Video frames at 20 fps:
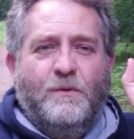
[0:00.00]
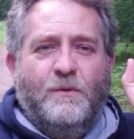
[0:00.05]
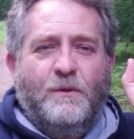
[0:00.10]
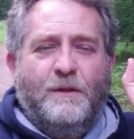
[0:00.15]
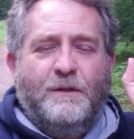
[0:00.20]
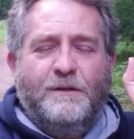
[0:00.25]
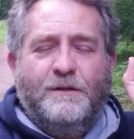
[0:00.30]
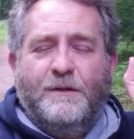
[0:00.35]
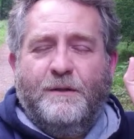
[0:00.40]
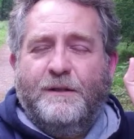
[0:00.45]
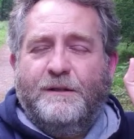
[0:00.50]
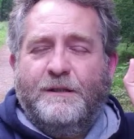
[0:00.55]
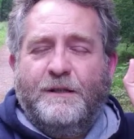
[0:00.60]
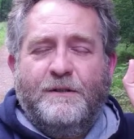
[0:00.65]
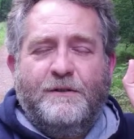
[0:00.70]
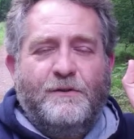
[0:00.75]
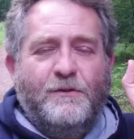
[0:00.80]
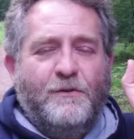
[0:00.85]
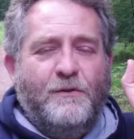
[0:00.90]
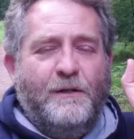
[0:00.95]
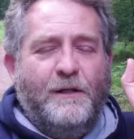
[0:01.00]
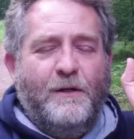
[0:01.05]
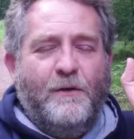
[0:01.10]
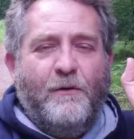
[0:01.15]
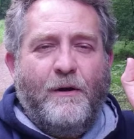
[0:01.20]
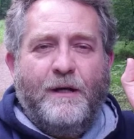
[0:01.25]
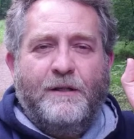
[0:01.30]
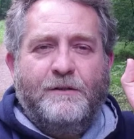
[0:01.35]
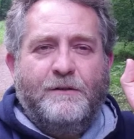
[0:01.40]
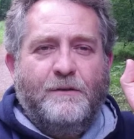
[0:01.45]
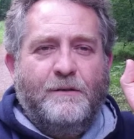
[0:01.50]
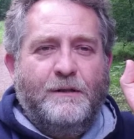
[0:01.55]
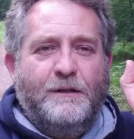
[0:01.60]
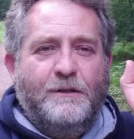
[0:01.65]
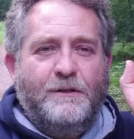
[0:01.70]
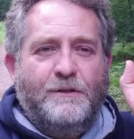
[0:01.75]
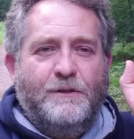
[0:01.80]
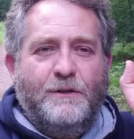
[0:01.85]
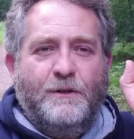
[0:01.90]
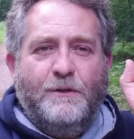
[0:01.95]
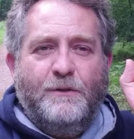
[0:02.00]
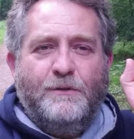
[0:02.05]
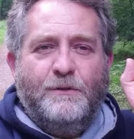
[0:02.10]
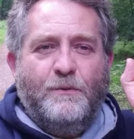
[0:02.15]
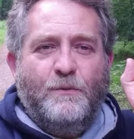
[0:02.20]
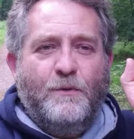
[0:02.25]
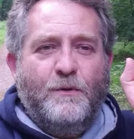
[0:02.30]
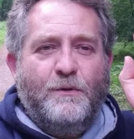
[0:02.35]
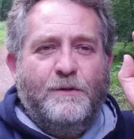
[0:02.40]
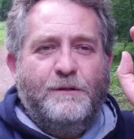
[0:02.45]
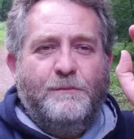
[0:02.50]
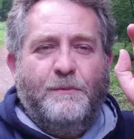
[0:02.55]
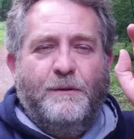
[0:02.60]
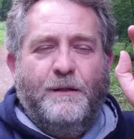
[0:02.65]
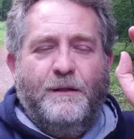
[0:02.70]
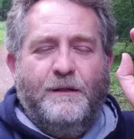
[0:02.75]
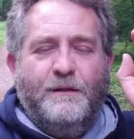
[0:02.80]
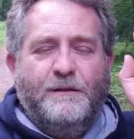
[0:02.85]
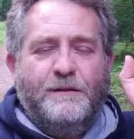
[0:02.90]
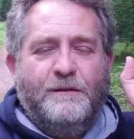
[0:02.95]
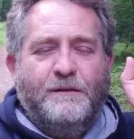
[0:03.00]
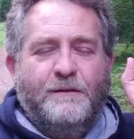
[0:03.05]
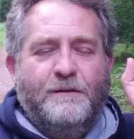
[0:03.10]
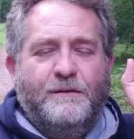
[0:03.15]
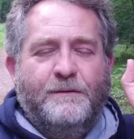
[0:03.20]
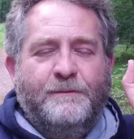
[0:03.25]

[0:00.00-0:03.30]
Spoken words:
And do this internally or externally, just use the words peace.